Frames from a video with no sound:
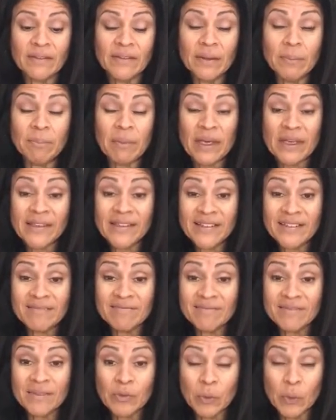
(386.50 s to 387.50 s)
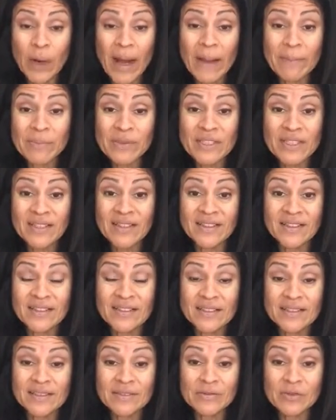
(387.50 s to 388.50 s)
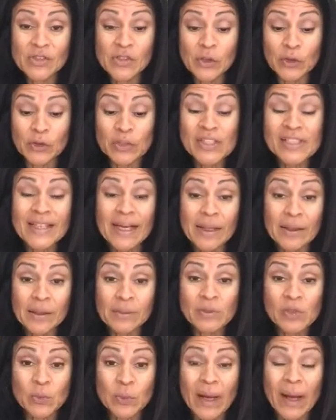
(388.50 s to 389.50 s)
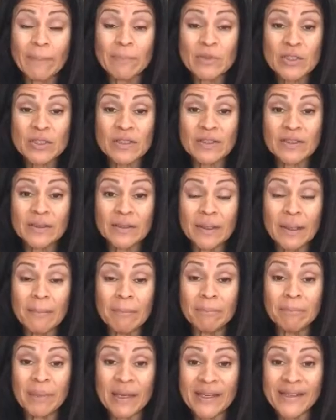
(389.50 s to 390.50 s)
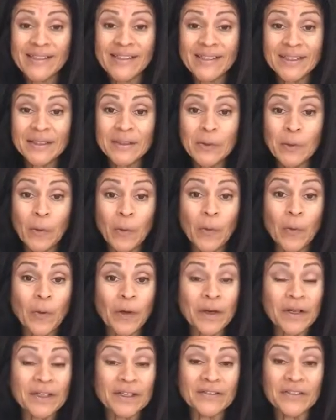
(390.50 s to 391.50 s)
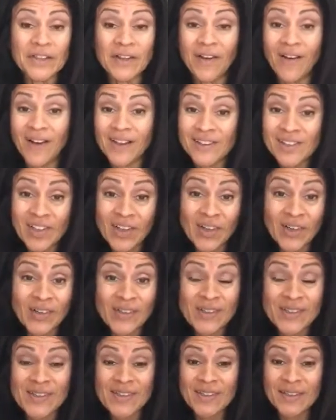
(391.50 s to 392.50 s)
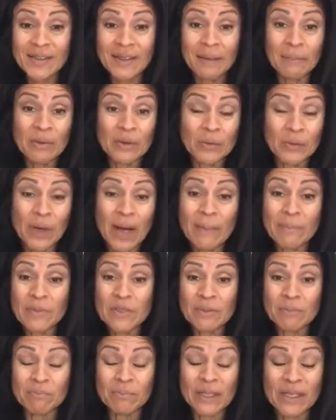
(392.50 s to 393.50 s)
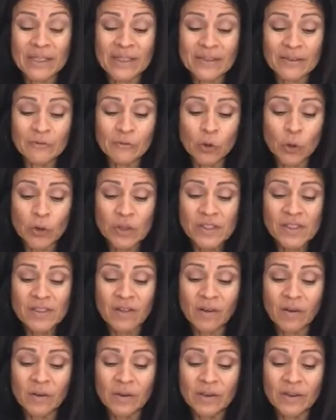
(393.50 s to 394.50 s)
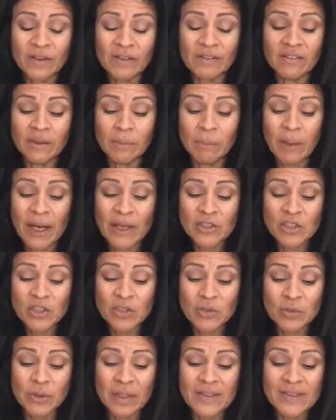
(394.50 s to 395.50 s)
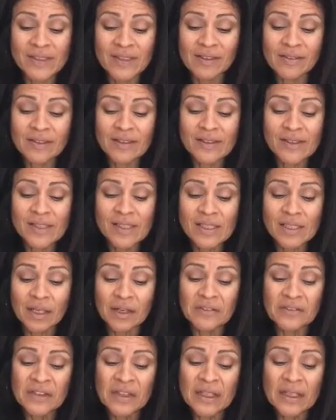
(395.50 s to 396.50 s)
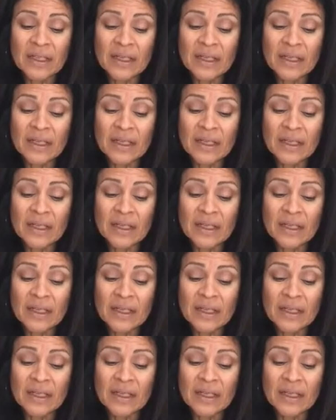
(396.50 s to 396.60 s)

the bacon wrapped in, or scallops wrapped in bacon, or even hot dogs that have been wrapped in bacon. Of course, all the pasture-raised clean stuff.